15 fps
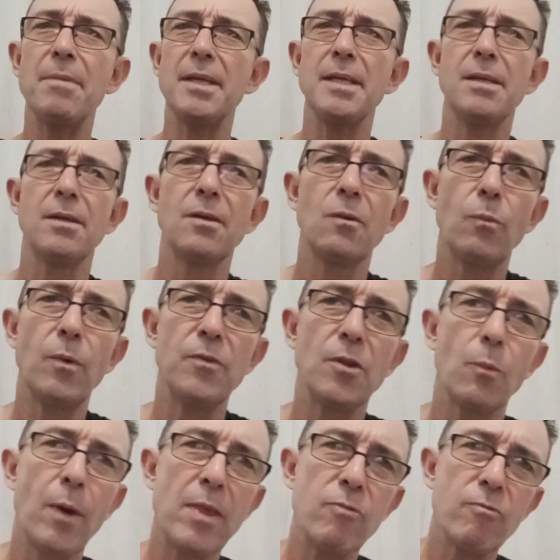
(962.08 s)
happy with
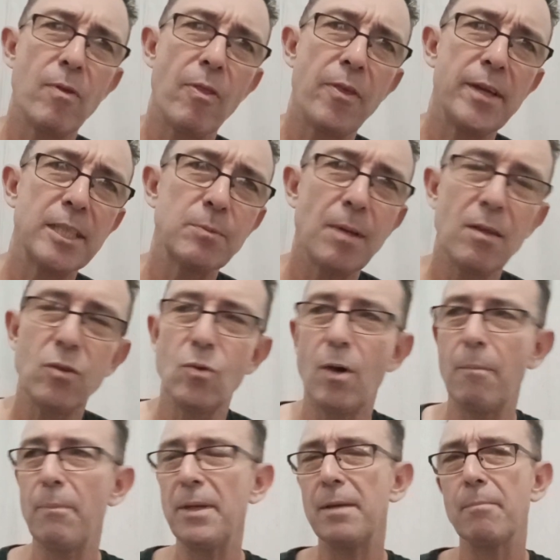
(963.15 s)
the weather and things, but I
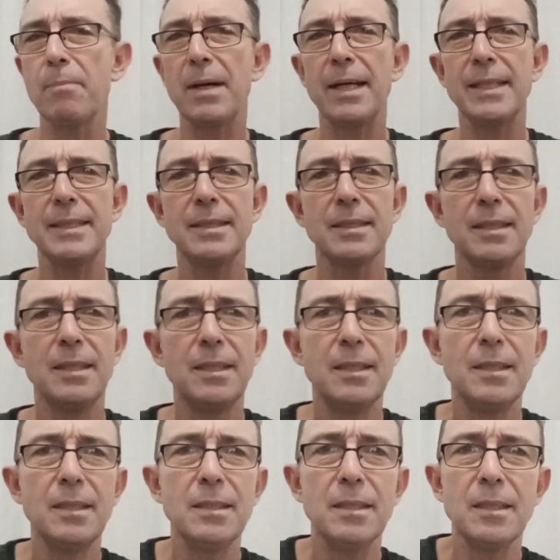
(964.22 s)
thought I'm being paid,
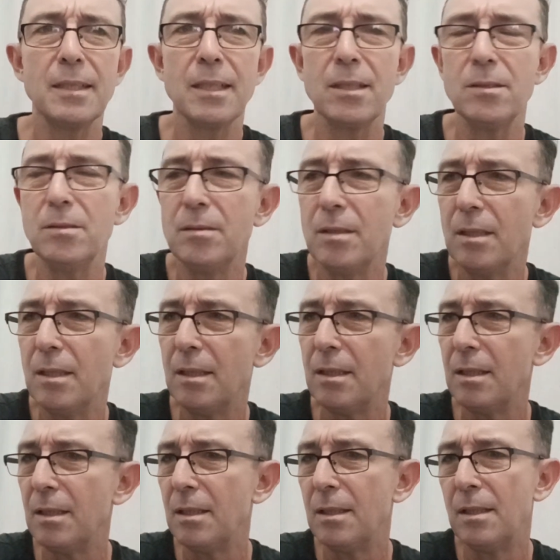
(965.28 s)
you know.
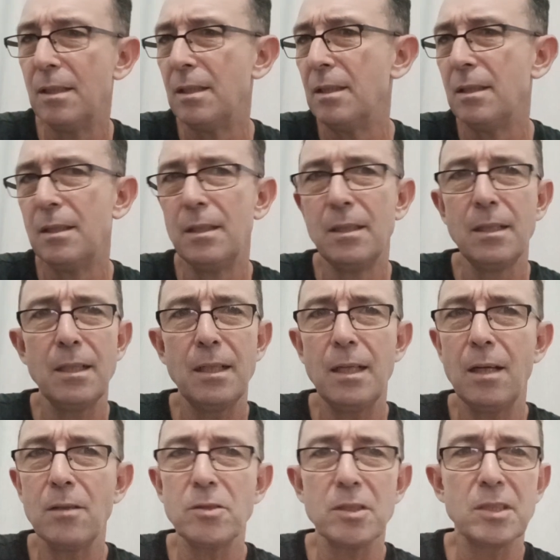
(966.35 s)

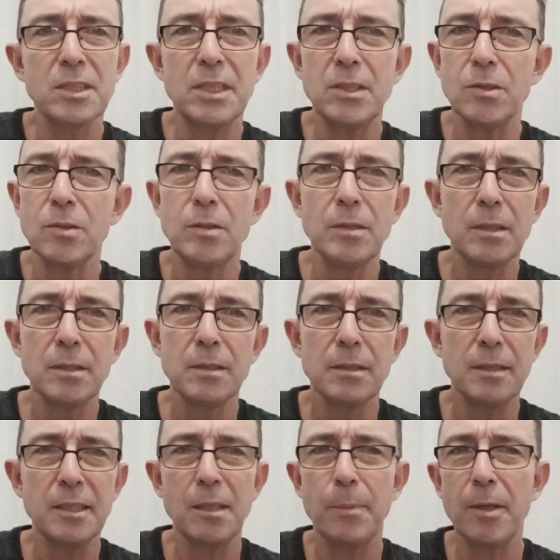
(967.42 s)
I'll just chill.
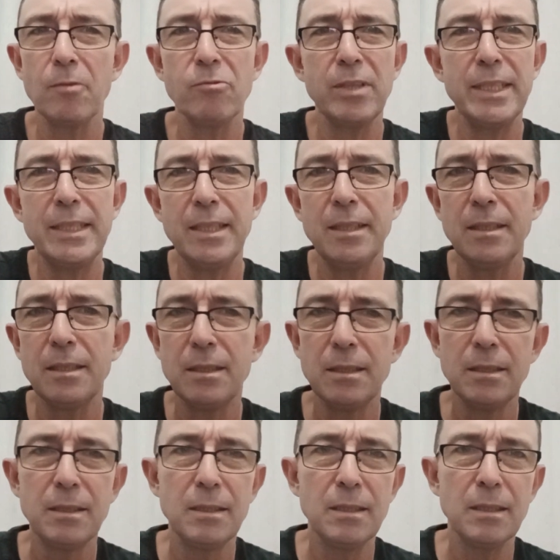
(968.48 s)
I did a bit of reading,
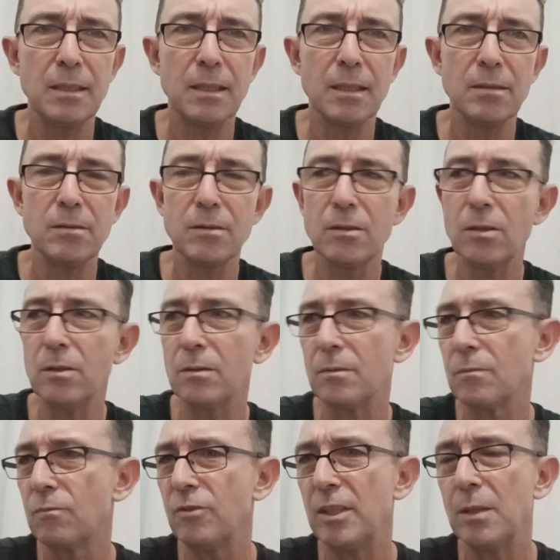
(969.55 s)
you know.
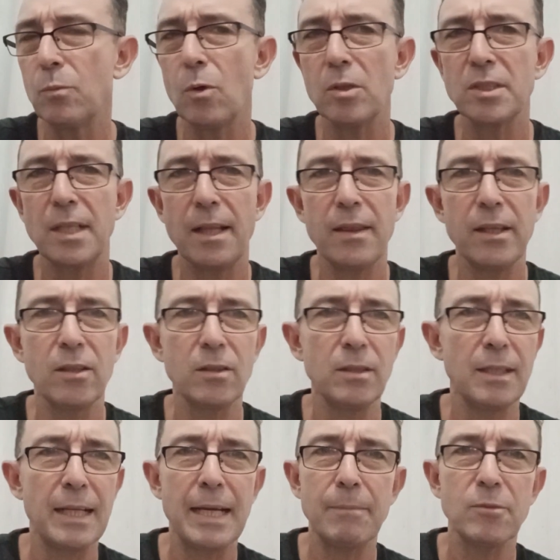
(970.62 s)
Couldn't really watch anything
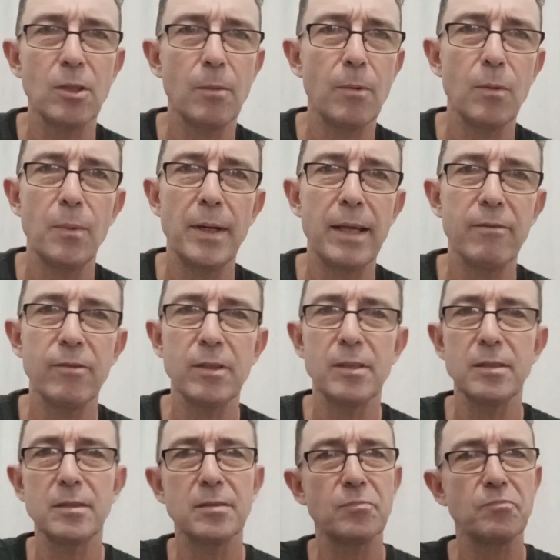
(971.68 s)
on your laptop or whatever
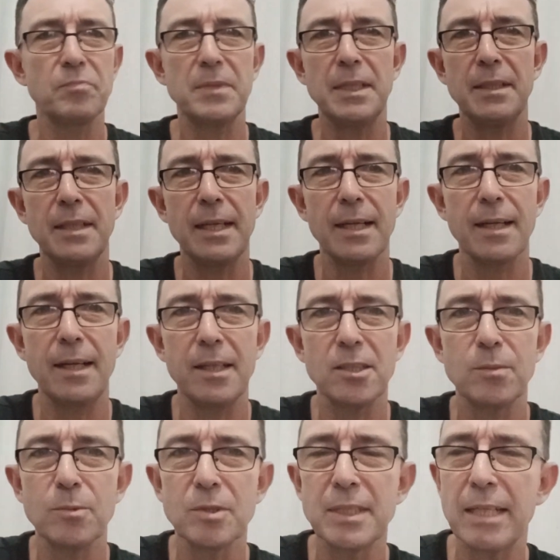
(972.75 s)
because the internet
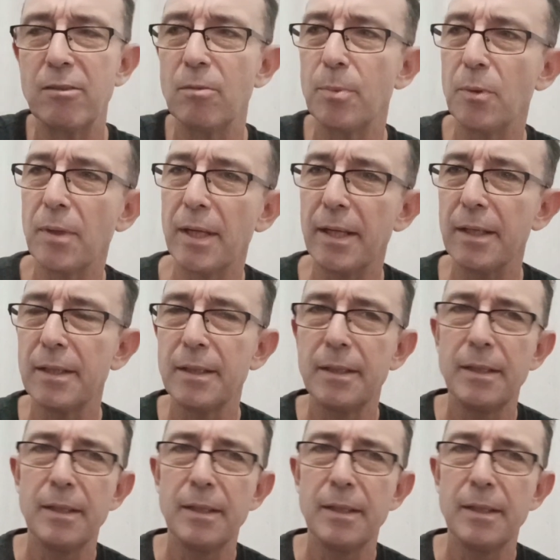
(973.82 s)
connection was terrible there.